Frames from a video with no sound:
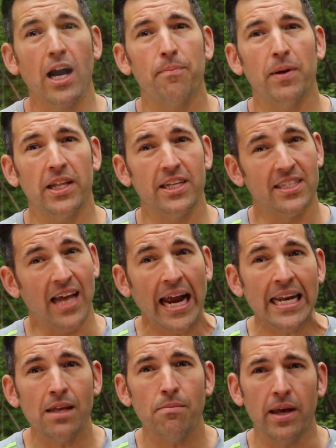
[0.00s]
up at least
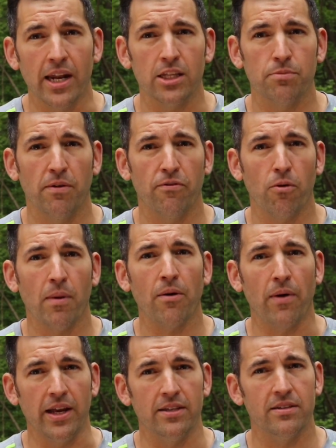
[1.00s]
90 minutes before my
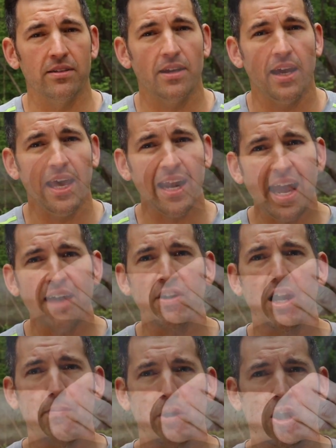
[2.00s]
race, and I have a cup of